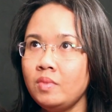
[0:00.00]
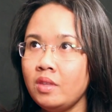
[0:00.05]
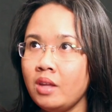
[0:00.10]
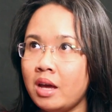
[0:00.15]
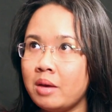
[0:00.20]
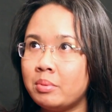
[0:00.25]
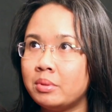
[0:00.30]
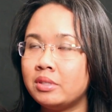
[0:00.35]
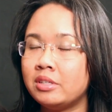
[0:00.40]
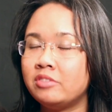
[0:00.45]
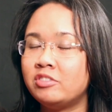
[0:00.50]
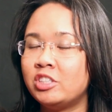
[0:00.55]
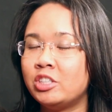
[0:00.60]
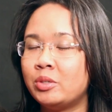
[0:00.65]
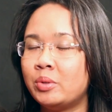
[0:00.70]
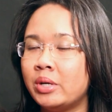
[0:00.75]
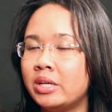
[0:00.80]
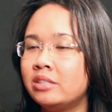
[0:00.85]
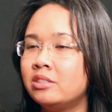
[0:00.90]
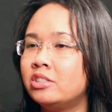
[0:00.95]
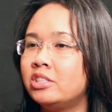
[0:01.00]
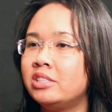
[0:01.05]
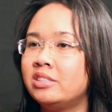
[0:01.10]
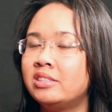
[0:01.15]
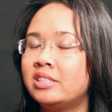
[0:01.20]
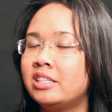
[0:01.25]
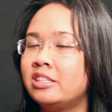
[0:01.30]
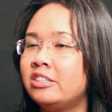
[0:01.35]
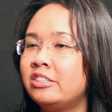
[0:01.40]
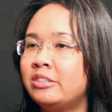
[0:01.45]
I believe she quit, and she
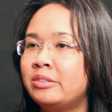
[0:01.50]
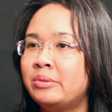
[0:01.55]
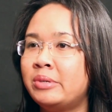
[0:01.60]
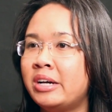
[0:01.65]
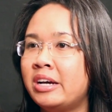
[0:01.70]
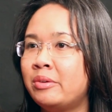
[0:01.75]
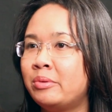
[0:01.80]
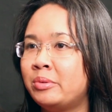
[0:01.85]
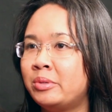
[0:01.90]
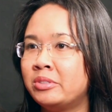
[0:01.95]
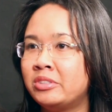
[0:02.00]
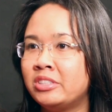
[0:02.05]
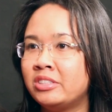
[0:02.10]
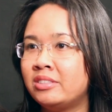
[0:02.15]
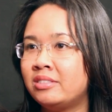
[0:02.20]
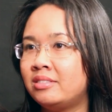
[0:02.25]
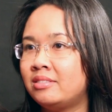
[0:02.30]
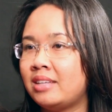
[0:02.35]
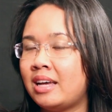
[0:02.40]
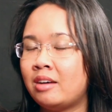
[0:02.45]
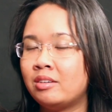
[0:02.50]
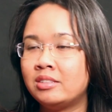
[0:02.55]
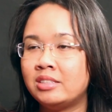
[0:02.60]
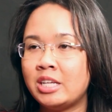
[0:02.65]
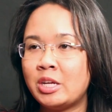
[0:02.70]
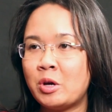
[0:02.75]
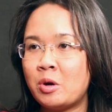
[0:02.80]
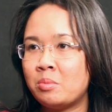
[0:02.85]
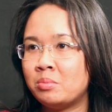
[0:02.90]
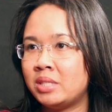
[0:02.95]
said, you know what, I'll
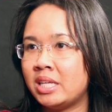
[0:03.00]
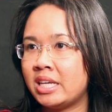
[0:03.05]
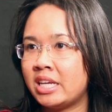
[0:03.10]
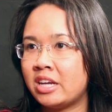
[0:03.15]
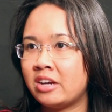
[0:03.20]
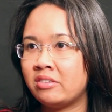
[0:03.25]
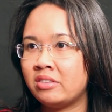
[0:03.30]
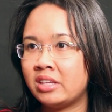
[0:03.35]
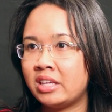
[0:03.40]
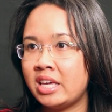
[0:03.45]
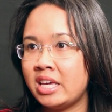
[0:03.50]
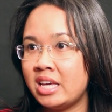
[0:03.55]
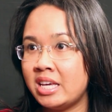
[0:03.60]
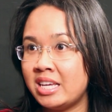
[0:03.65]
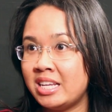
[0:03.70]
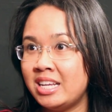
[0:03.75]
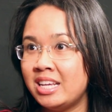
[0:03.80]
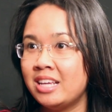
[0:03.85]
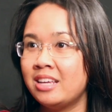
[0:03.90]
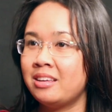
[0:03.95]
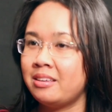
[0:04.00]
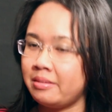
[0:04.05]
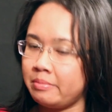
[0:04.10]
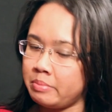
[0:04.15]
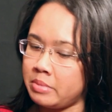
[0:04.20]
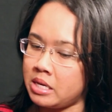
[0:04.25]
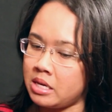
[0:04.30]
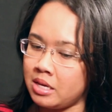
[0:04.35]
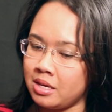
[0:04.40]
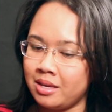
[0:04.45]
stay home, take care of the kid,
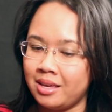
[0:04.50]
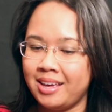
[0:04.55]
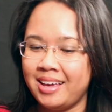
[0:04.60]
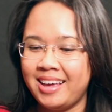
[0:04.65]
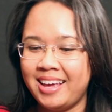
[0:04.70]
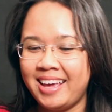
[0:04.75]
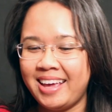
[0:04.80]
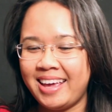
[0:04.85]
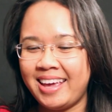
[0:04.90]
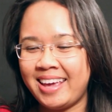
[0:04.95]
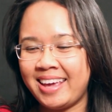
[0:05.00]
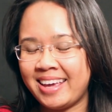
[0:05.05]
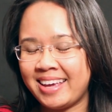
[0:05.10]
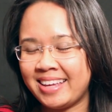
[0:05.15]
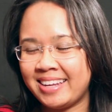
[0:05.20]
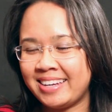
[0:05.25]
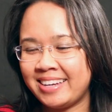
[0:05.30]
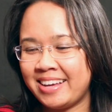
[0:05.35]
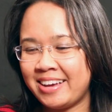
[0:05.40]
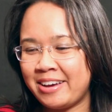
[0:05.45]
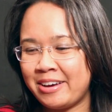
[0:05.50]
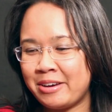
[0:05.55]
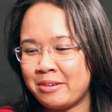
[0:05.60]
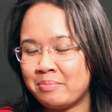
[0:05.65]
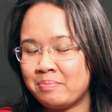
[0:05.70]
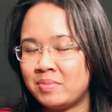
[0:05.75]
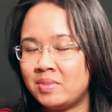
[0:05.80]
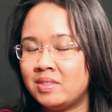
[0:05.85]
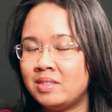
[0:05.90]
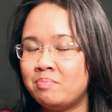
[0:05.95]
me. And
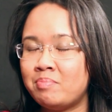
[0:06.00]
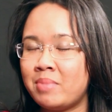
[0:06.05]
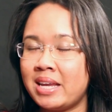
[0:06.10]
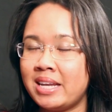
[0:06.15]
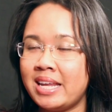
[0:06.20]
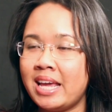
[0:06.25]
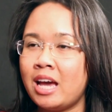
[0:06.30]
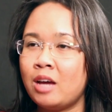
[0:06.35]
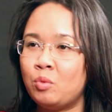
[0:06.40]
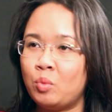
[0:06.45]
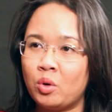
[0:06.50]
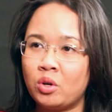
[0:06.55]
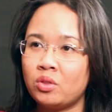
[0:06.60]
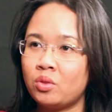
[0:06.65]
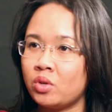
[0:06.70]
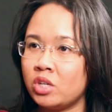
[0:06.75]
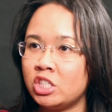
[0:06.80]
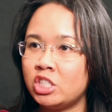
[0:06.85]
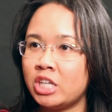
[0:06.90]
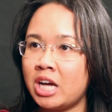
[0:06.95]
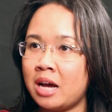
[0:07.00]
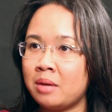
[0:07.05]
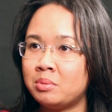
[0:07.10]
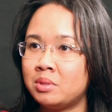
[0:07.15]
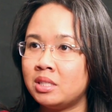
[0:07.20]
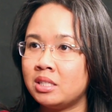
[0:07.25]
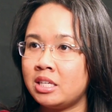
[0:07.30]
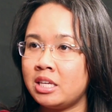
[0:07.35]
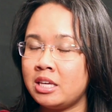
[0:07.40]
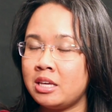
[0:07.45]
my dad worked 3
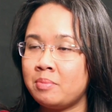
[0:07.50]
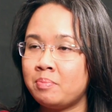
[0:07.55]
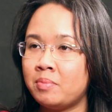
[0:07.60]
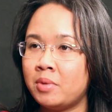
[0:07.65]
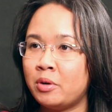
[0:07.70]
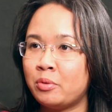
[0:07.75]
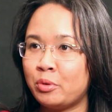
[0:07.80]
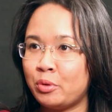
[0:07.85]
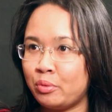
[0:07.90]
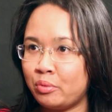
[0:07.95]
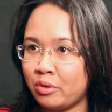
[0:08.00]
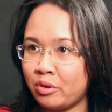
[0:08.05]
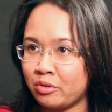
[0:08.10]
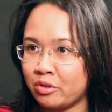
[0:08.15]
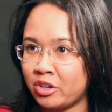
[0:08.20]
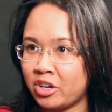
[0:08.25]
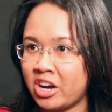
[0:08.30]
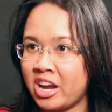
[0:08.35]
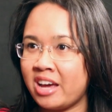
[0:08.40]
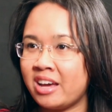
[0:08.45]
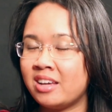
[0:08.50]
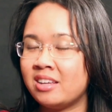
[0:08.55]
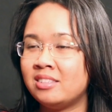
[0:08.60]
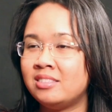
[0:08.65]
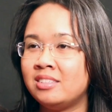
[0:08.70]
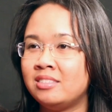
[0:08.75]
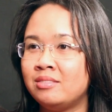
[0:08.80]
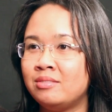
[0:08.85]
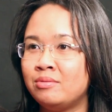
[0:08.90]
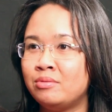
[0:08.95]
jobs to keep a roof over our
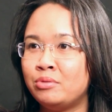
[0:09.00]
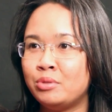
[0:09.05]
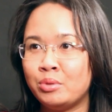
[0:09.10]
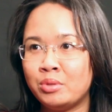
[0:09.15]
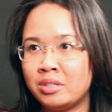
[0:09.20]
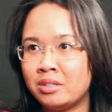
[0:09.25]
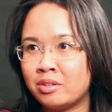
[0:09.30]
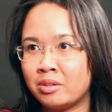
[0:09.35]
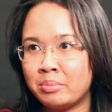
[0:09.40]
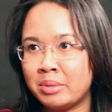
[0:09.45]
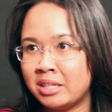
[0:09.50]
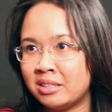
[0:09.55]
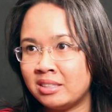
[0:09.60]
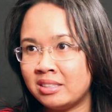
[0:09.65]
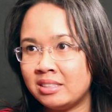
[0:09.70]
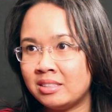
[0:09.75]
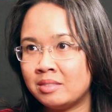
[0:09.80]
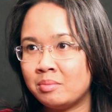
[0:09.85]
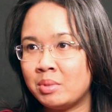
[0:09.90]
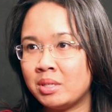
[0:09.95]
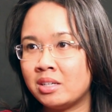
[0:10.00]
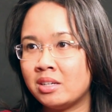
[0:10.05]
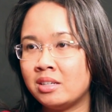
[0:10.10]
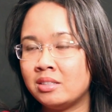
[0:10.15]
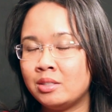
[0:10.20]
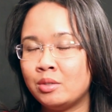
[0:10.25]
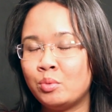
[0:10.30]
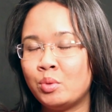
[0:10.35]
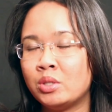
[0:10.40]
heads and food in our bellies because it